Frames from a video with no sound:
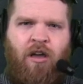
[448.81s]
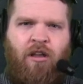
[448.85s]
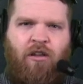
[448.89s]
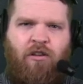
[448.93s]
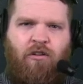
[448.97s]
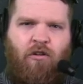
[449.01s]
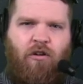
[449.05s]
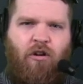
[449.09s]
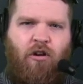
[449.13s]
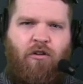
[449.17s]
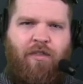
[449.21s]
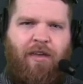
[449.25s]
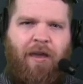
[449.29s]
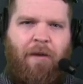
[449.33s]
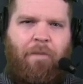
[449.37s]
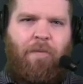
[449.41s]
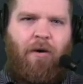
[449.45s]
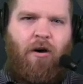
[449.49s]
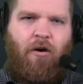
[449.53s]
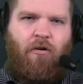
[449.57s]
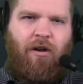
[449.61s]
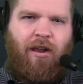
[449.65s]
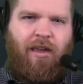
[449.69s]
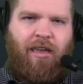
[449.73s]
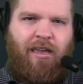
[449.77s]
Don't know the
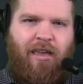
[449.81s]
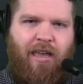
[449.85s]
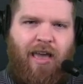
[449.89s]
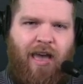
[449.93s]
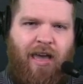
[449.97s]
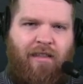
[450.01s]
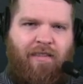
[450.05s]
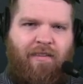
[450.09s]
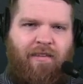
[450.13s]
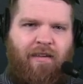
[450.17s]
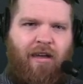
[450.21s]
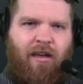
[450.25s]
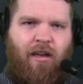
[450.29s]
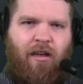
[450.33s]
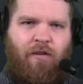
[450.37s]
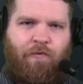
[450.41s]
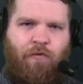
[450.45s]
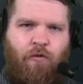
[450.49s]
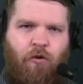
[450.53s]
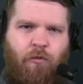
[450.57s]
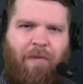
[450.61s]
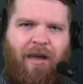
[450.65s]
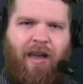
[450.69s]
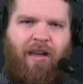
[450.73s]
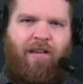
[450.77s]
opponent yet.
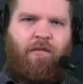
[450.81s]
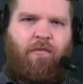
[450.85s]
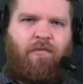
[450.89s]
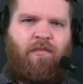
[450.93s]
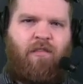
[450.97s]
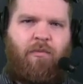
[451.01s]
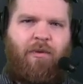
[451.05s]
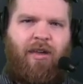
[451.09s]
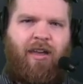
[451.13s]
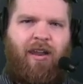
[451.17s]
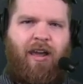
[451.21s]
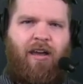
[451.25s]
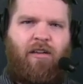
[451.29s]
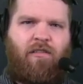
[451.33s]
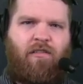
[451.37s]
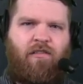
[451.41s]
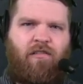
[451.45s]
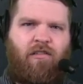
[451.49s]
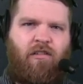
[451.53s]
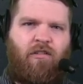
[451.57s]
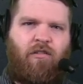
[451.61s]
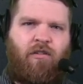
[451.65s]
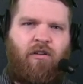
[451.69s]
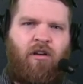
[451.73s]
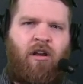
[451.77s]
Full matchups to be announced
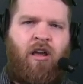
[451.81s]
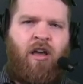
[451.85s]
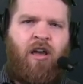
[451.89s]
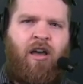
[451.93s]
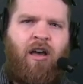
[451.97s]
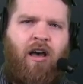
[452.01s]
soon.